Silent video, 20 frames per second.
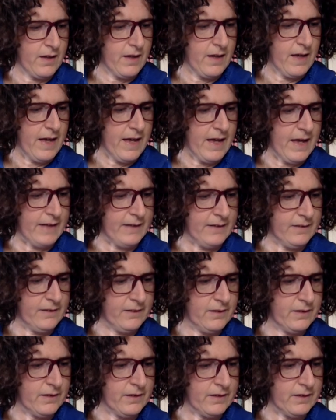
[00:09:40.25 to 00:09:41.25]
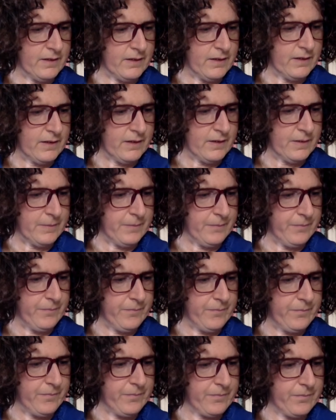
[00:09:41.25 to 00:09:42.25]
And the
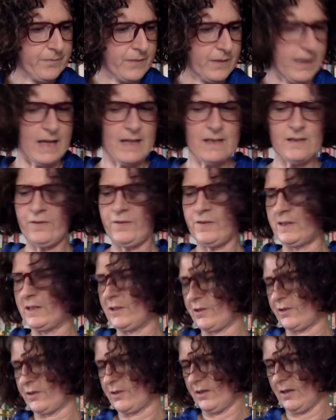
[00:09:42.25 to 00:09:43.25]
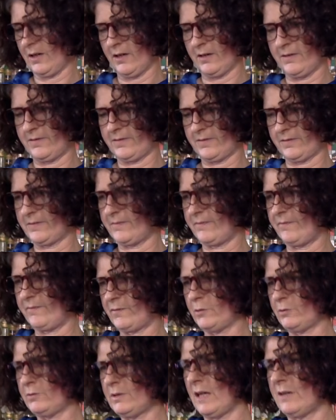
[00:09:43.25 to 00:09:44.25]
last finish of
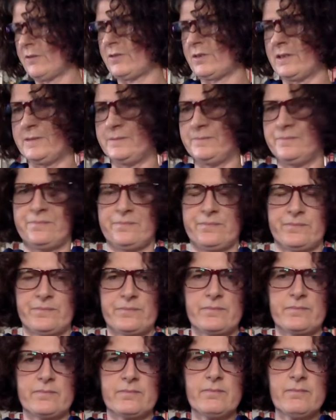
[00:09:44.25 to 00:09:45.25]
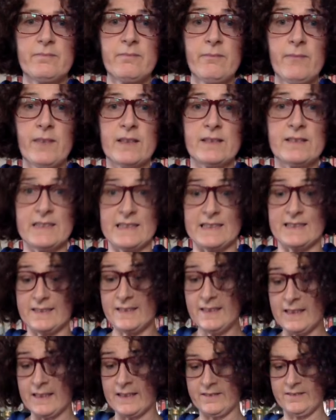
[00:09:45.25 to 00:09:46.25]

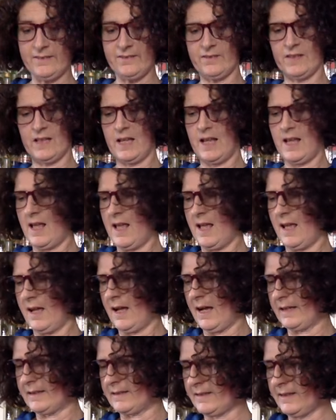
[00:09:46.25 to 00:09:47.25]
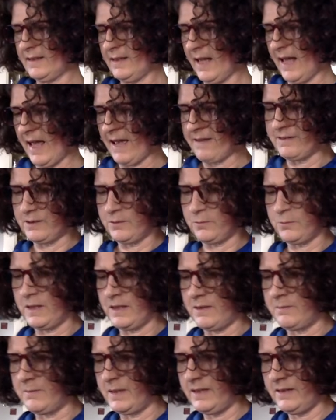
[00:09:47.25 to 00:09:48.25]
2016, I still have it
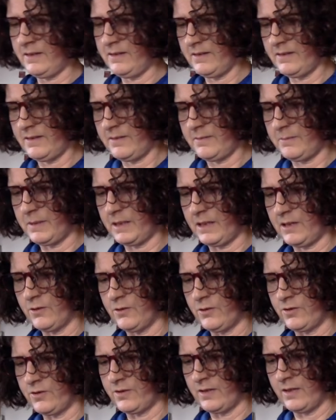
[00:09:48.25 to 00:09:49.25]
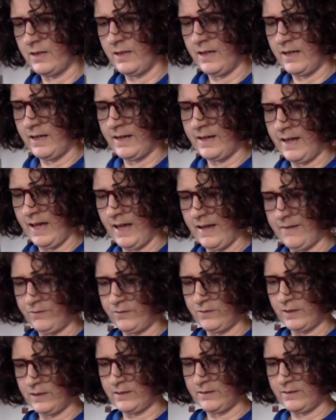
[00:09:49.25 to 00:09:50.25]
with me because I
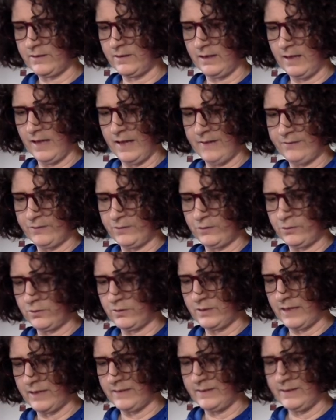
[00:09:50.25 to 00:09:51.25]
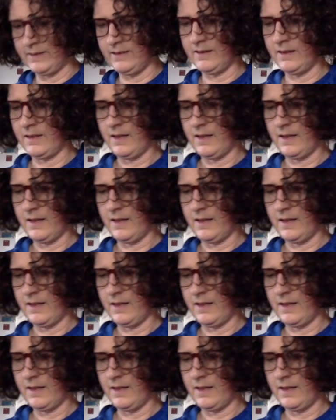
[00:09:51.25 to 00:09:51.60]
still have to send it.